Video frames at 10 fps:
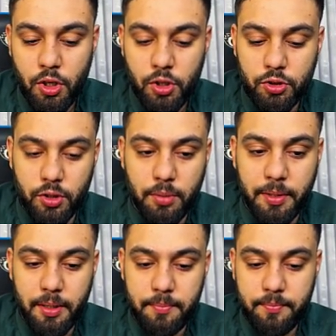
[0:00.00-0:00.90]
So it'll
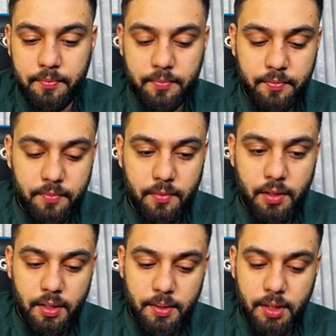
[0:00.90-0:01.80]
be
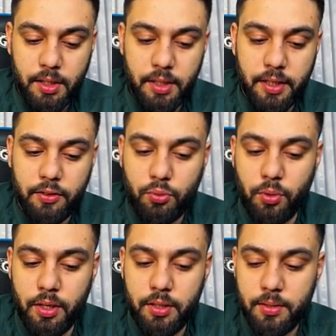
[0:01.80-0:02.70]
30
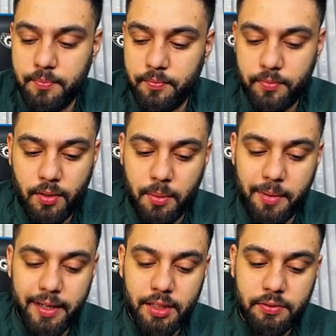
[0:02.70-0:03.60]
squared
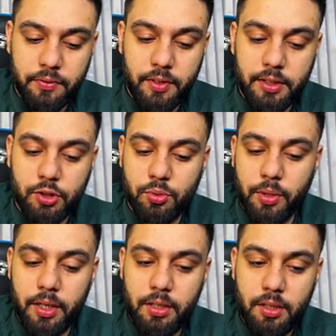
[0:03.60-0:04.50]
minus 15
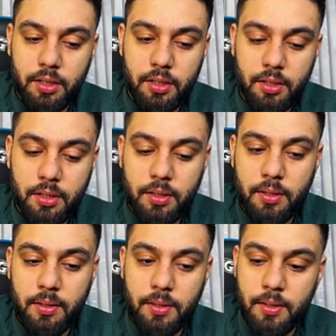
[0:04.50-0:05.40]
squared,
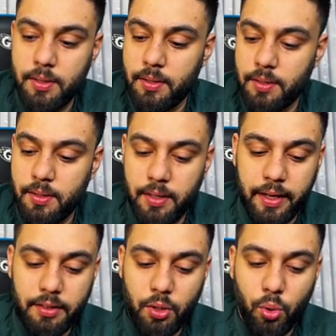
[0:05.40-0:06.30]

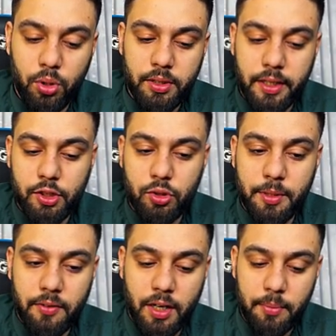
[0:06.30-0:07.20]
and the whole thing is to be
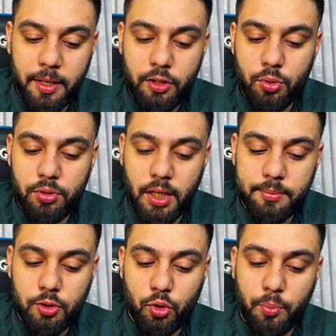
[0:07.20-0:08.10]
divided by 2
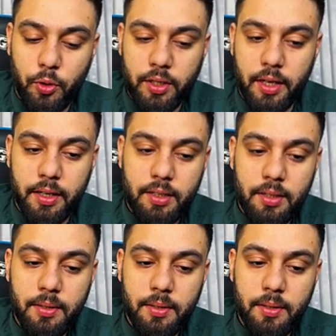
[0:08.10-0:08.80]
times 2.8,